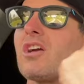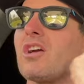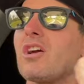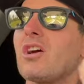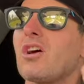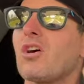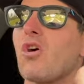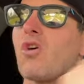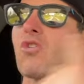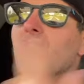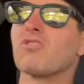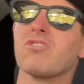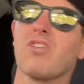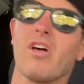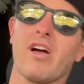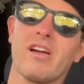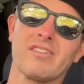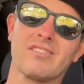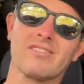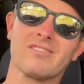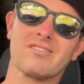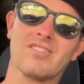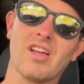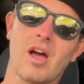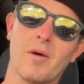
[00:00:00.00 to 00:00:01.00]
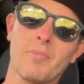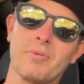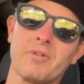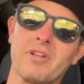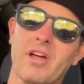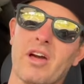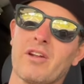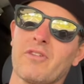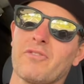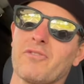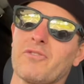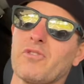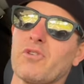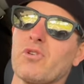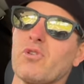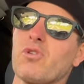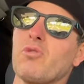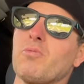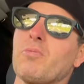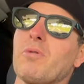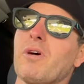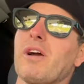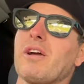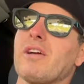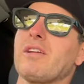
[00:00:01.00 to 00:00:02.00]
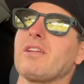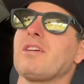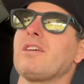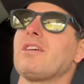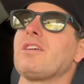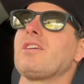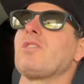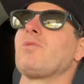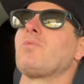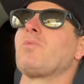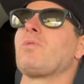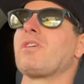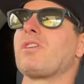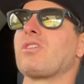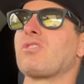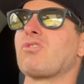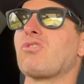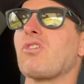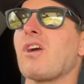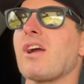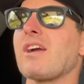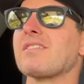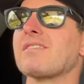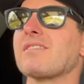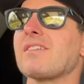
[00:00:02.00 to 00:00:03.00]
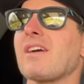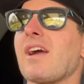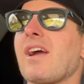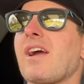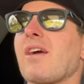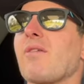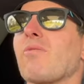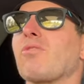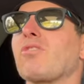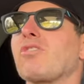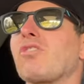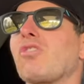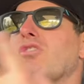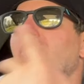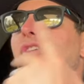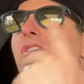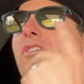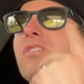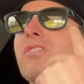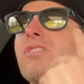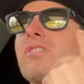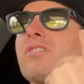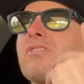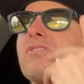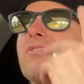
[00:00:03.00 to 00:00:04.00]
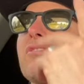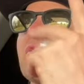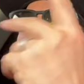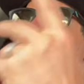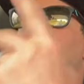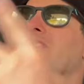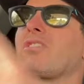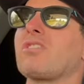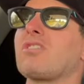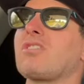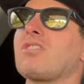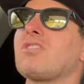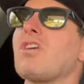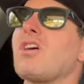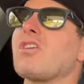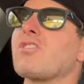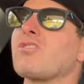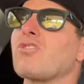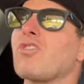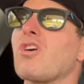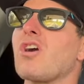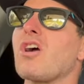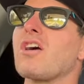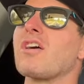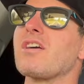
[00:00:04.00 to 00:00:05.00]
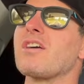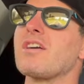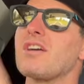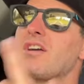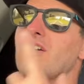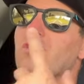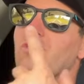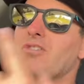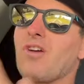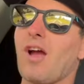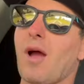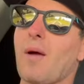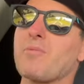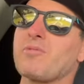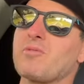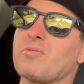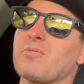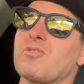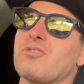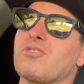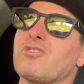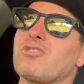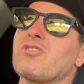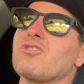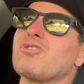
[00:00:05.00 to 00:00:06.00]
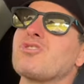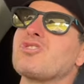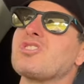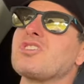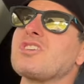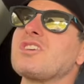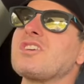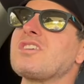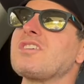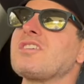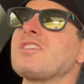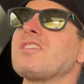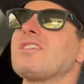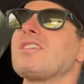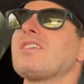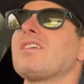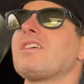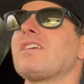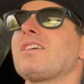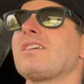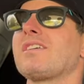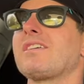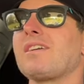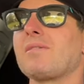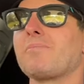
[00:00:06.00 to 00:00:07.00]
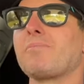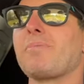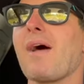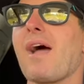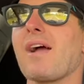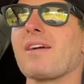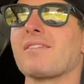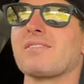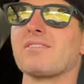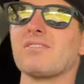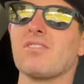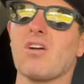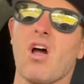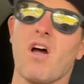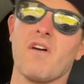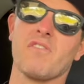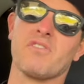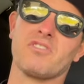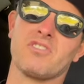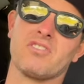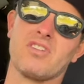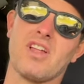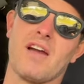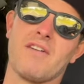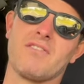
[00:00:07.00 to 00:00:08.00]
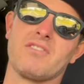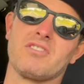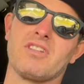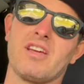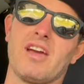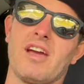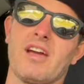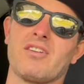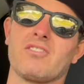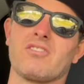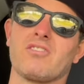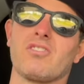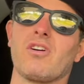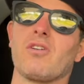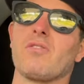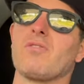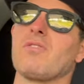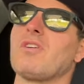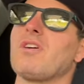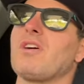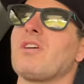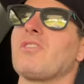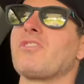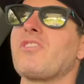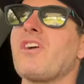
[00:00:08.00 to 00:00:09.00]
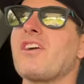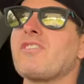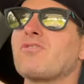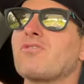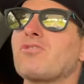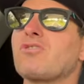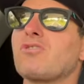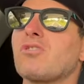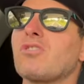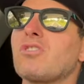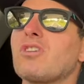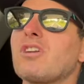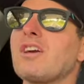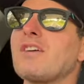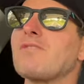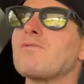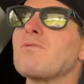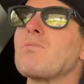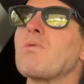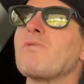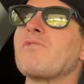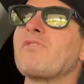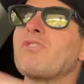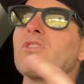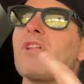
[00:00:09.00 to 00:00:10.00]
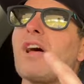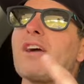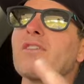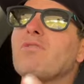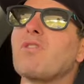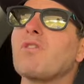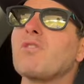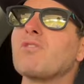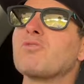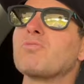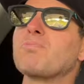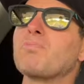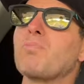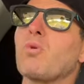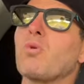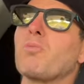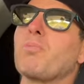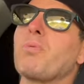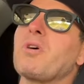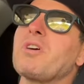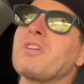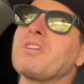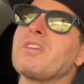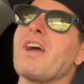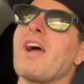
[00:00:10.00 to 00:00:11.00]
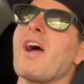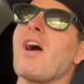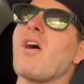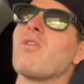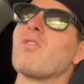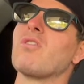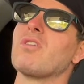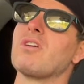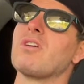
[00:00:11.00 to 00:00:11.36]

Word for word: Hose line's dumping out of fuel, but we had a great day. We're going to get to Canungra, grab some sushi, get back to the office, and have a day. So thanks for tuning in. If you like what we're putting out,